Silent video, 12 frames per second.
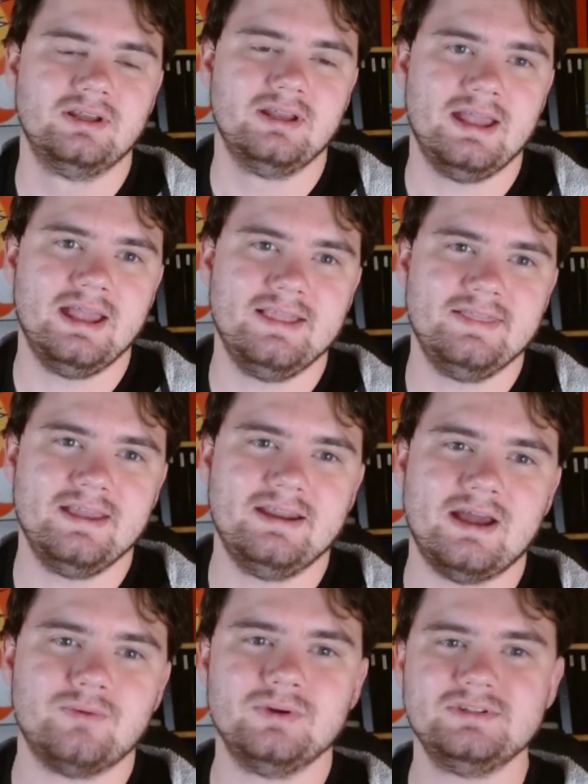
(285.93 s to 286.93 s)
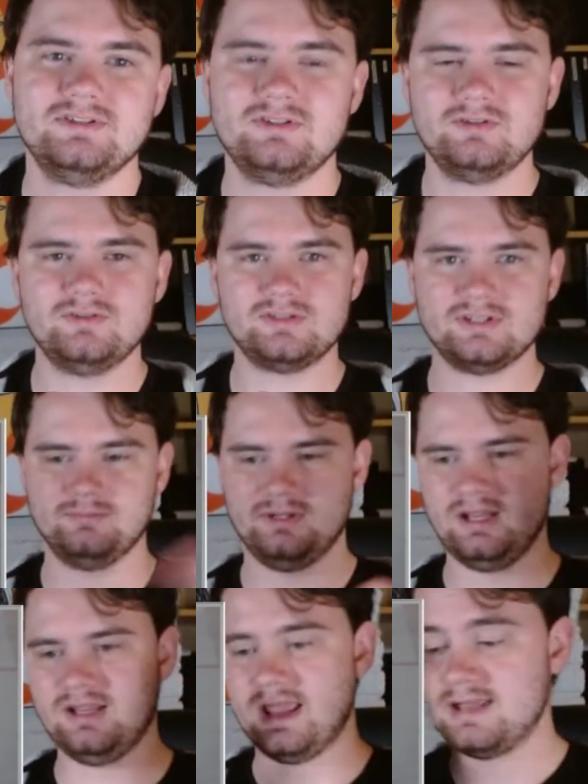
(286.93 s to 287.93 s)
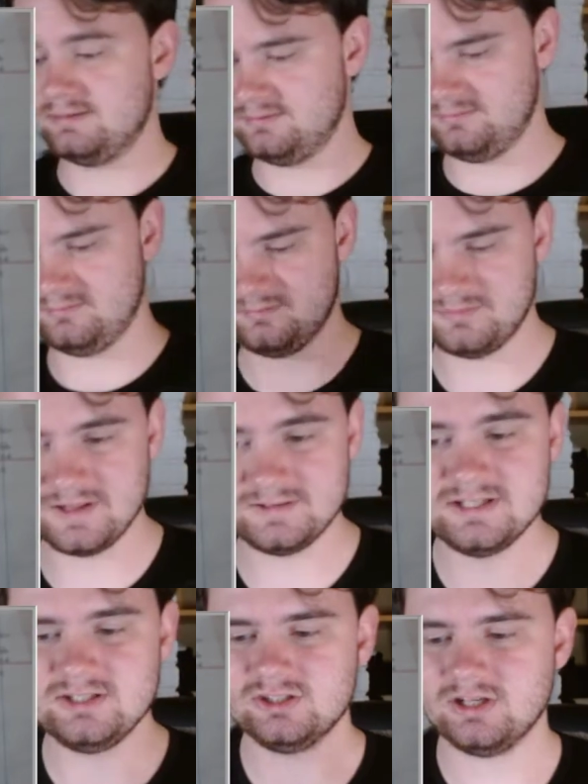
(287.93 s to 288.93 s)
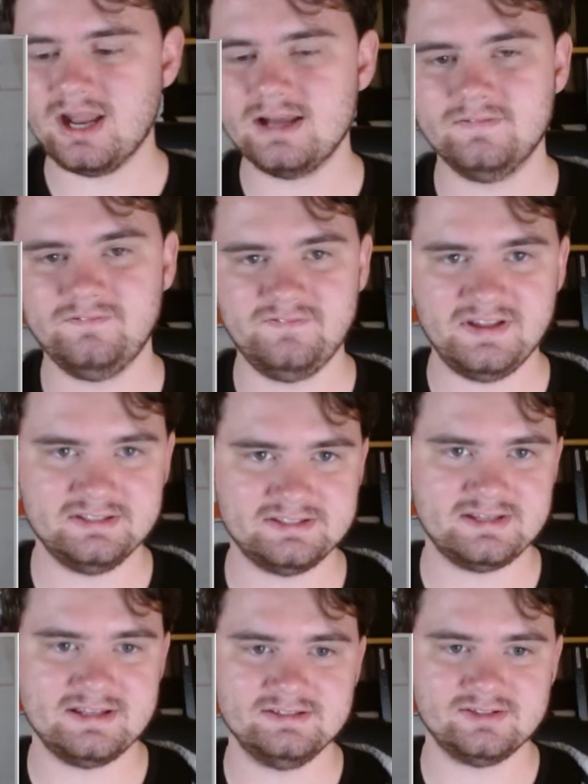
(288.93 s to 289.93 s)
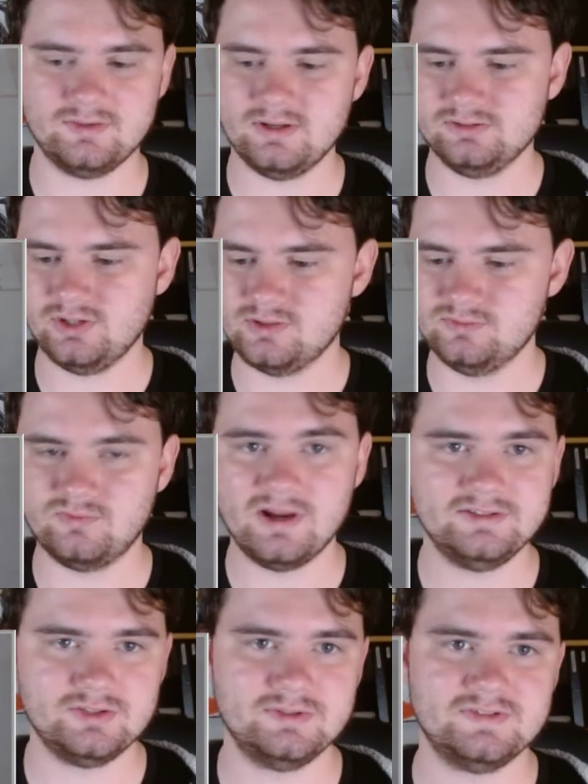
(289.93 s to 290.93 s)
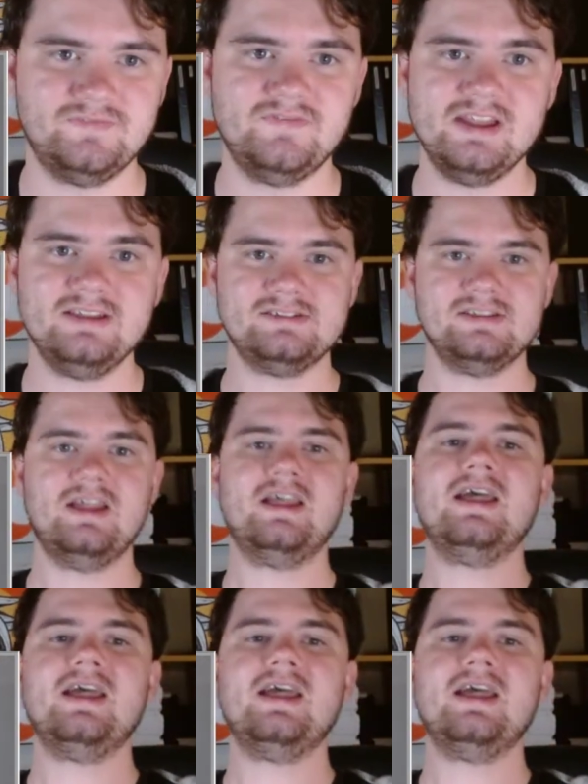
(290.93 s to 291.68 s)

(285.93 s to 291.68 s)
And then I wanted to do somebody, and the teacher kind of fixed this, so I'll go right to his fix.